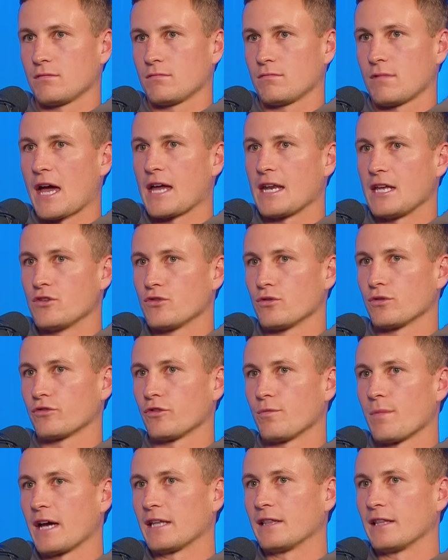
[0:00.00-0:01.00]
had interest
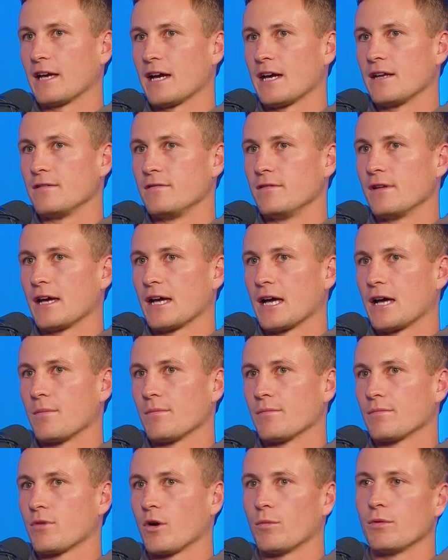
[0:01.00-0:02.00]
from Adelaide
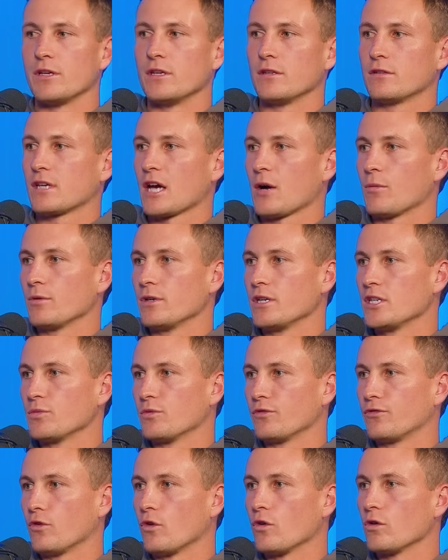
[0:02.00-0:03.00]
probably a couple of years
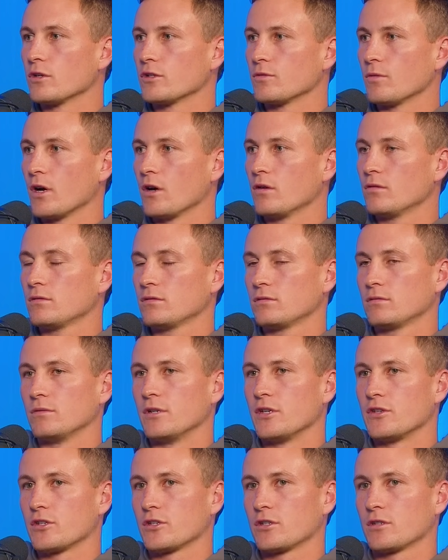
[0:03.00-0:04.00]
before as well,
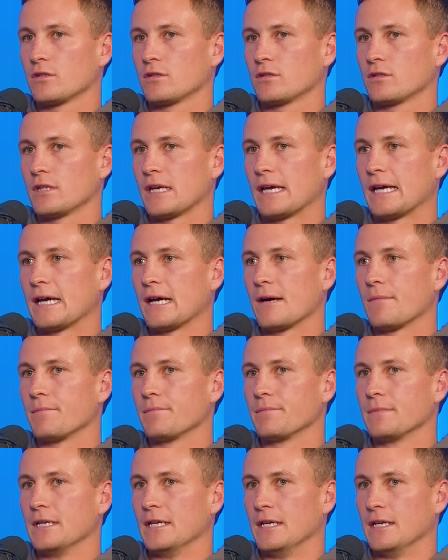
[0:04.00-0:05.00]
which kind
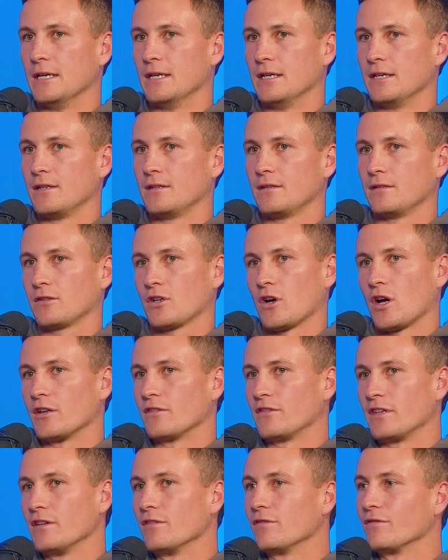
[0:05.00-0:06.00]
of
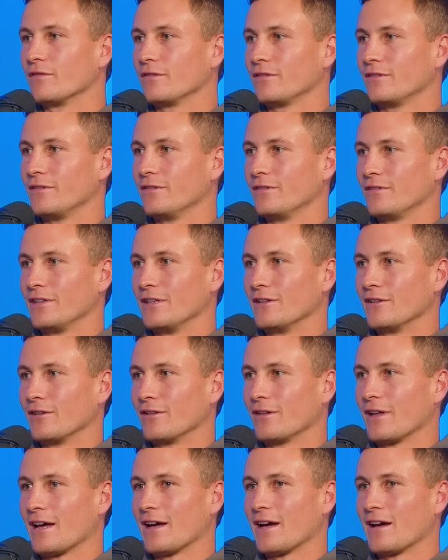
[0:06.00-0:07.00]
didn't
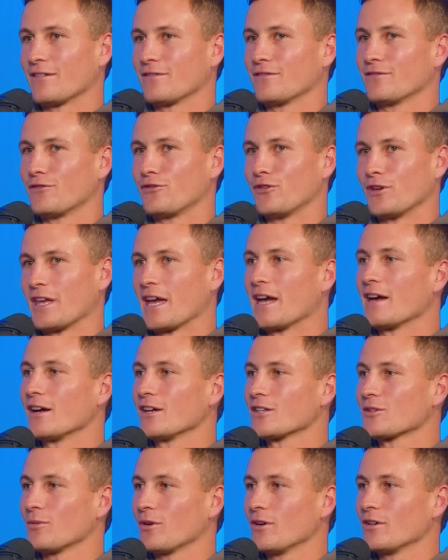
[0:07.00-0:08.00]
forget, I
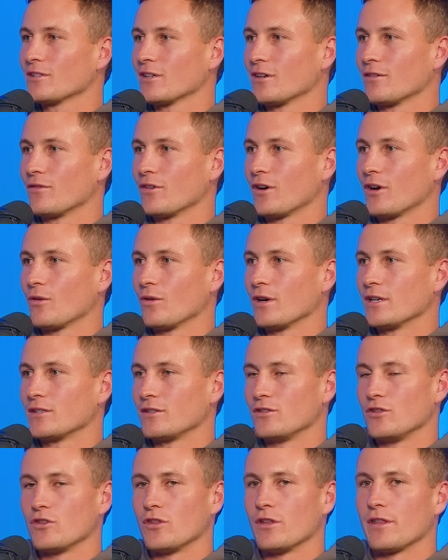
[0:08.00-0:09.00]
suppose. I always
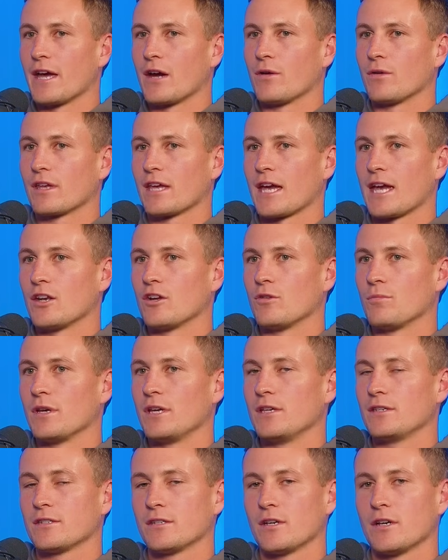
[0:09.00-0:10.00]
knew that they were keen on
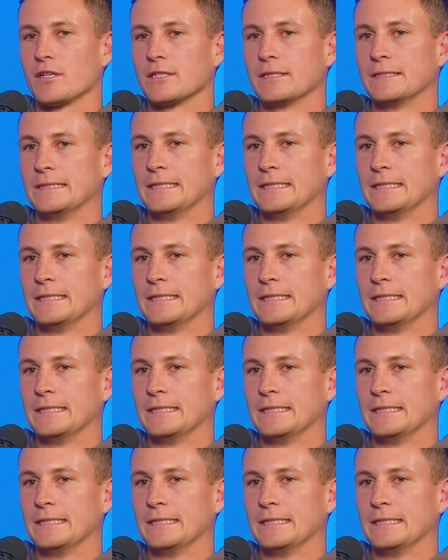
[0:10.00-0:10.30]
me. So